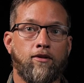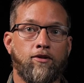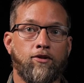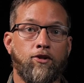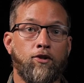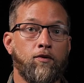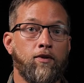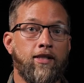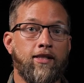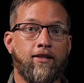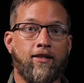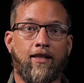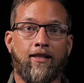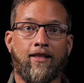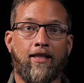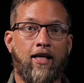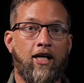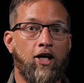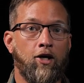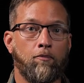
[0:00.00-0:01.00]
do anything
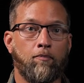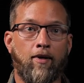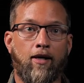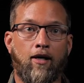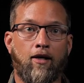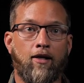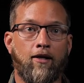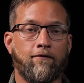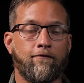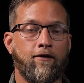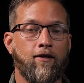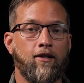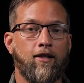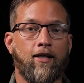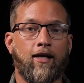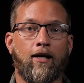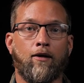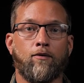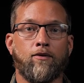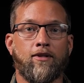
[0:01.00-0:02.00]
to help out. I felt
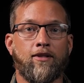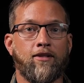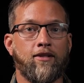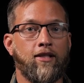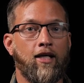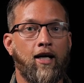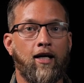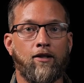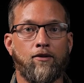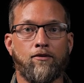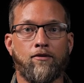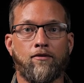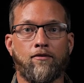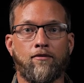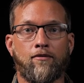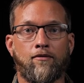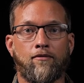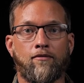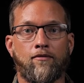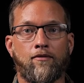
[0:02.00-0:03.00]
like I was entitled,
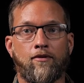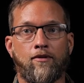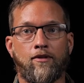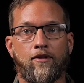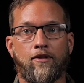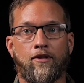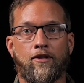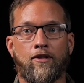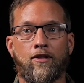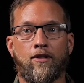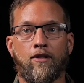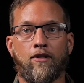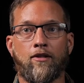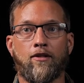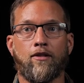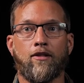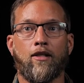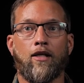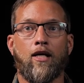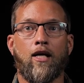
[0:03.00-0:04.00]
you know.
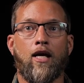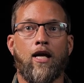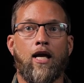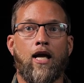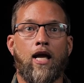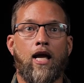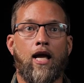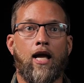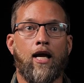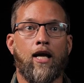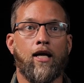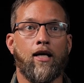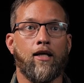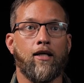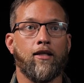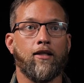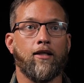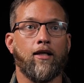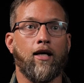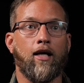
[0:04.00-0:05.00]

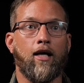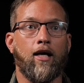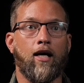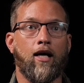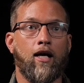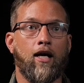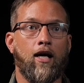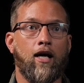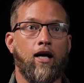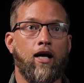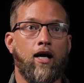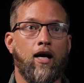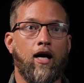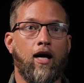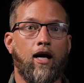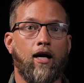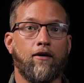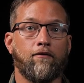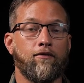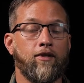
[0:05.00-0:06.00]
And
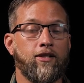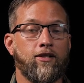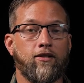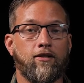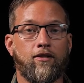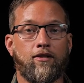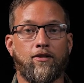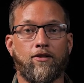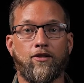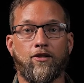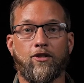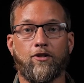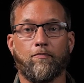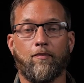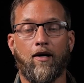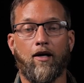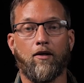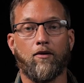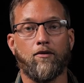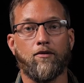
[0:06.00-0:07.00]
I eventually just
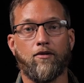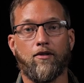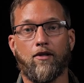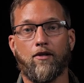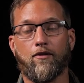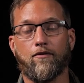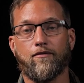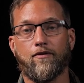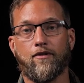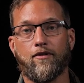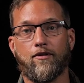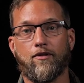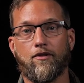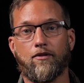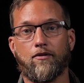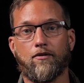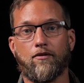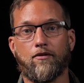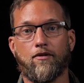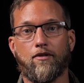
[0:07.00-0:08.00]
spiraled off
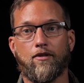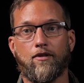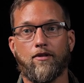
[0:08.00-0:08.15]
into